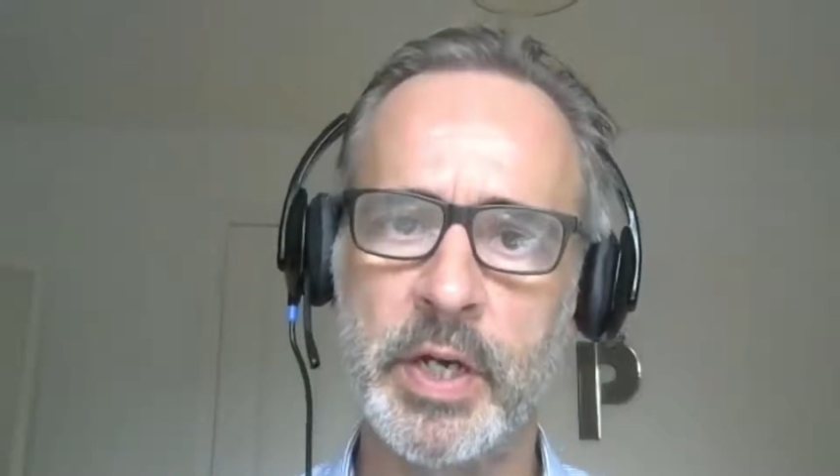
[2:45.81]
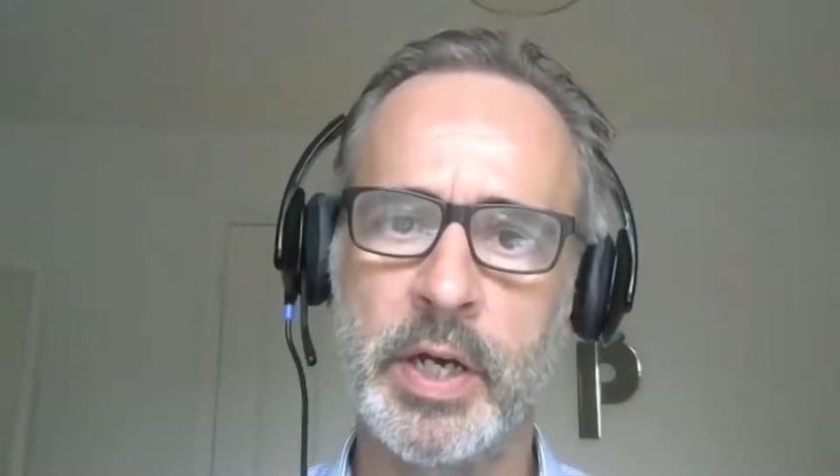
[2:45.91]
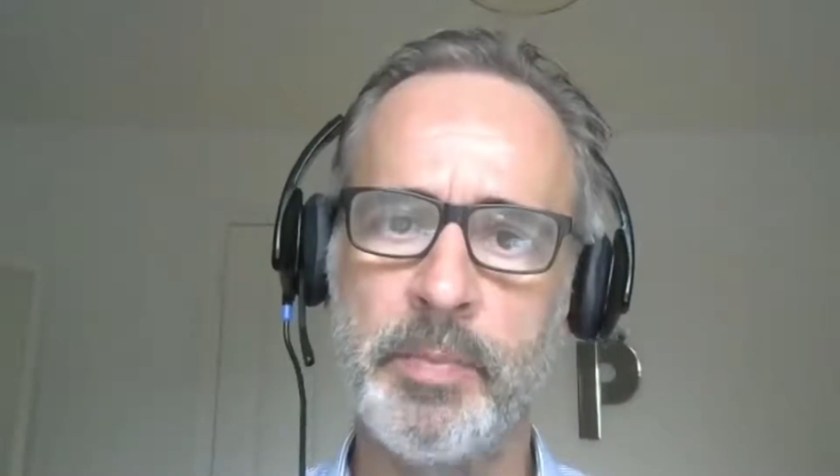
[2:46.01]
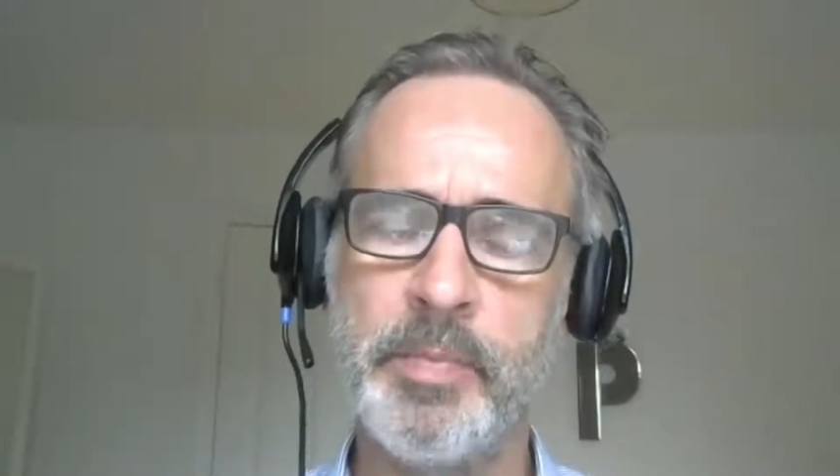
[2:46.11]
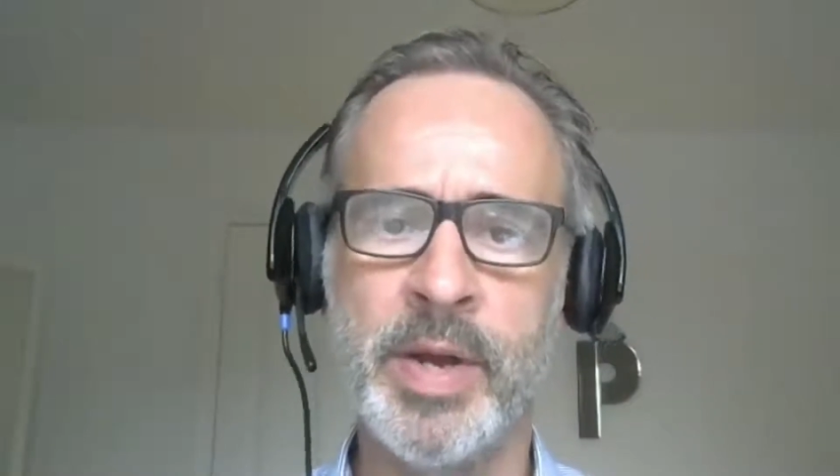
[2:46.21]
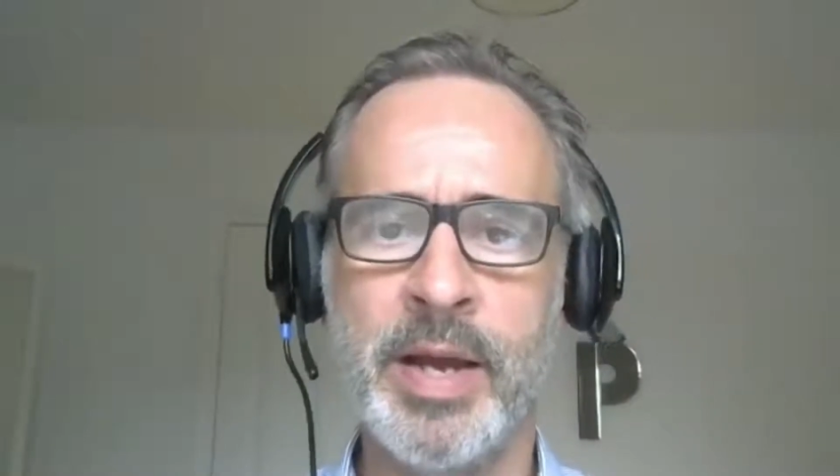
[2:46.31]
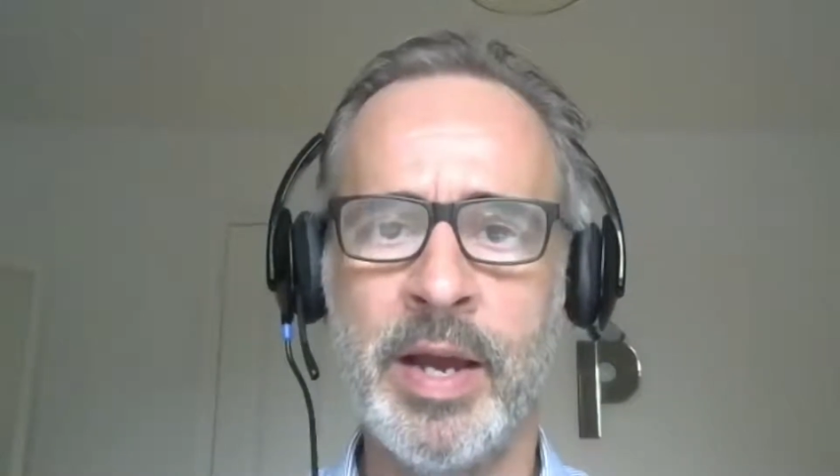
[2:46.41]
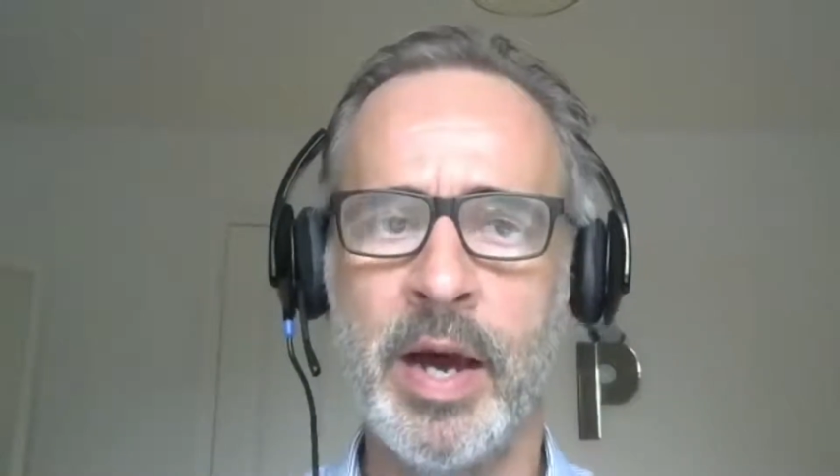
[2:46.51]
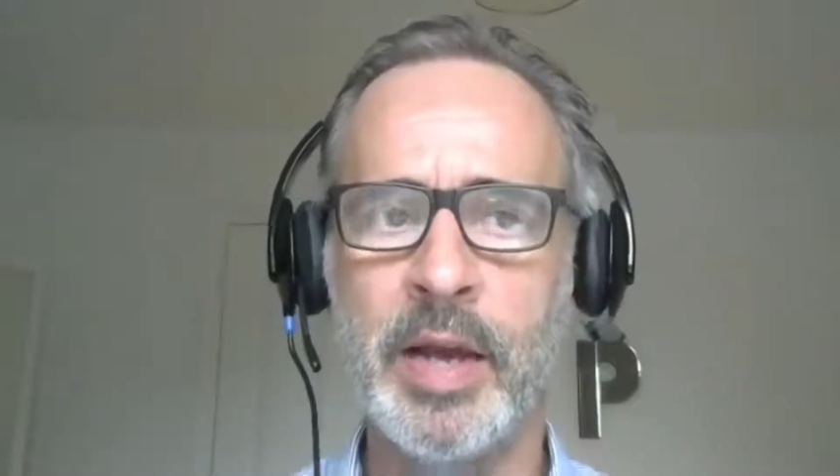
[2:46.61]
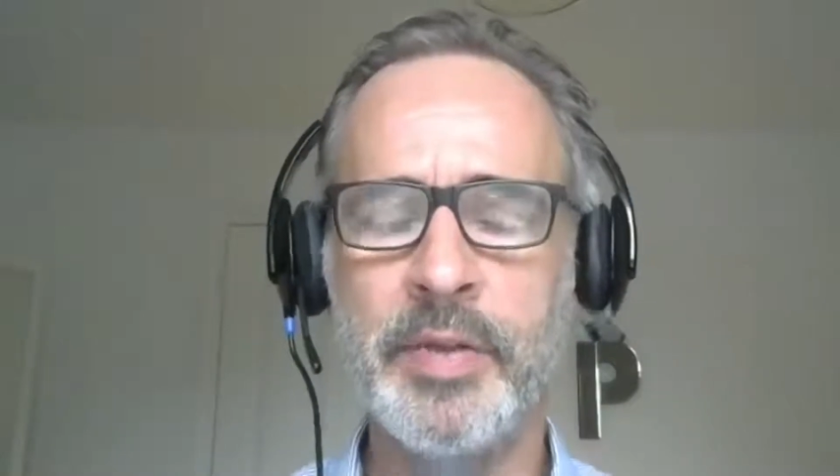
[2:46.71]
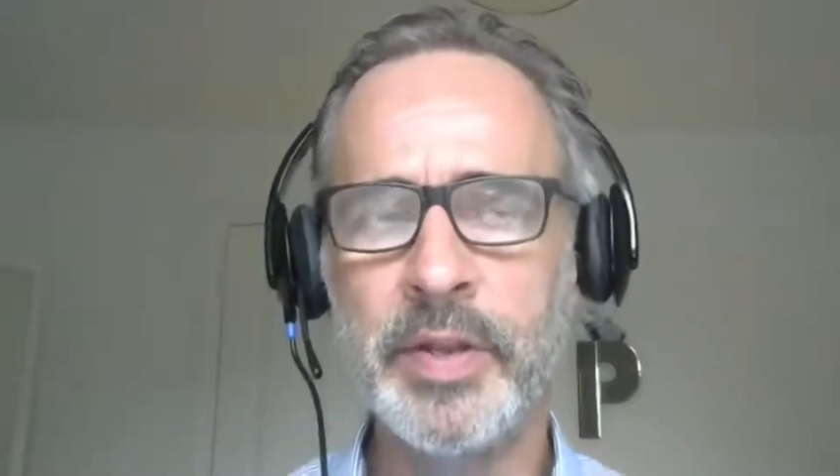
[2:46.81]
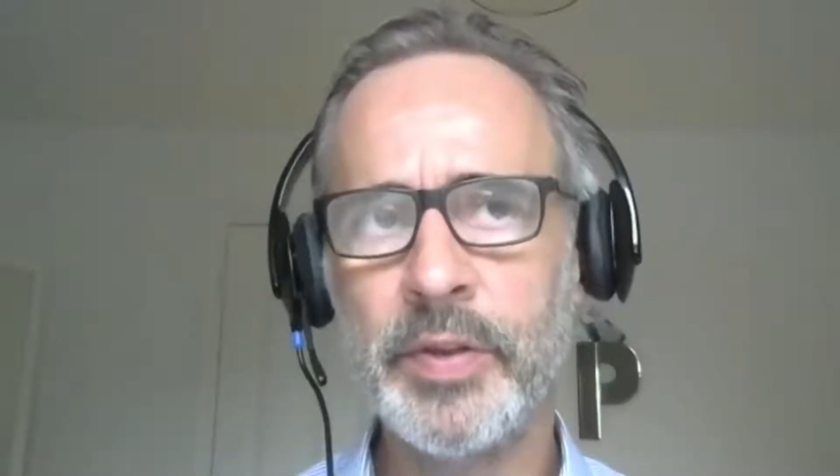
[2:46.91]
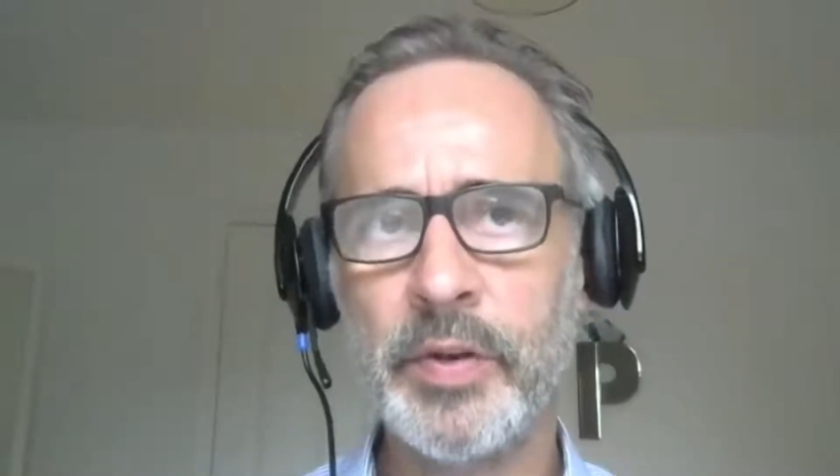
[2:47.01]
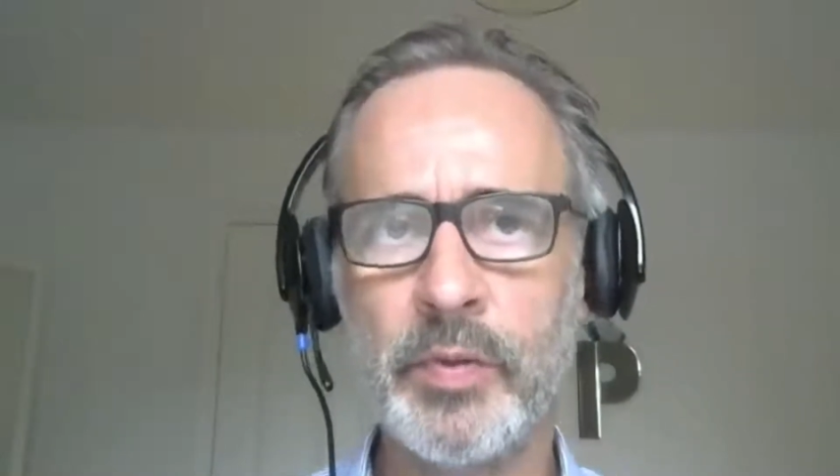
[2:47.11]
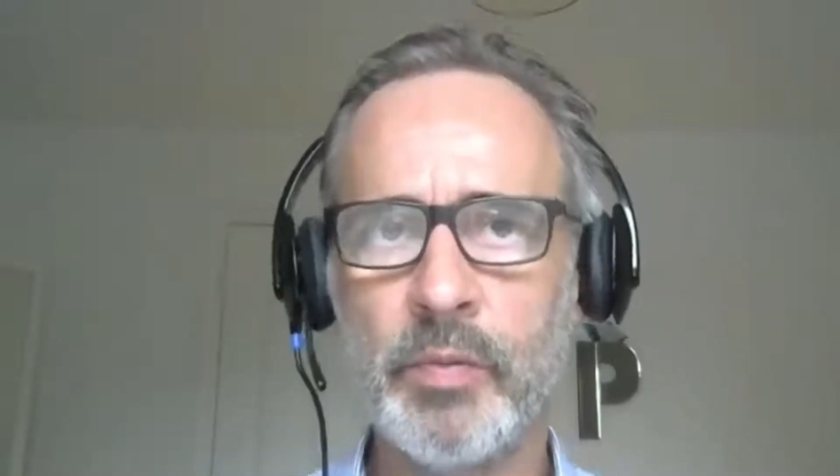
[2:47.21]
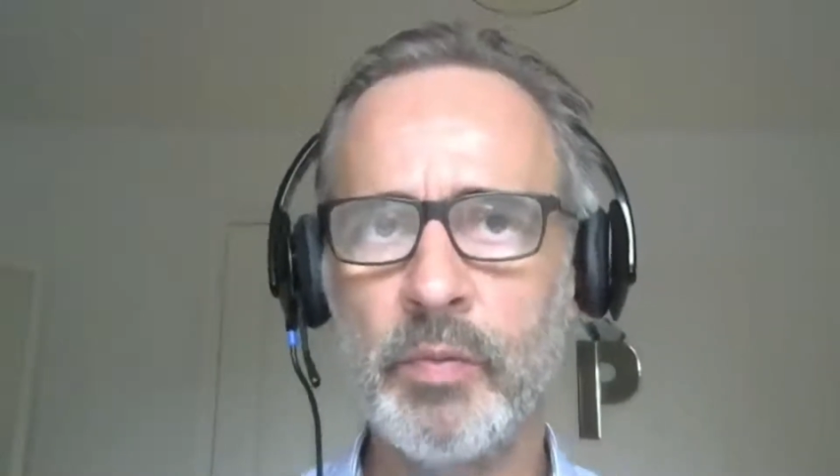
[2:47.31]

Um, I think that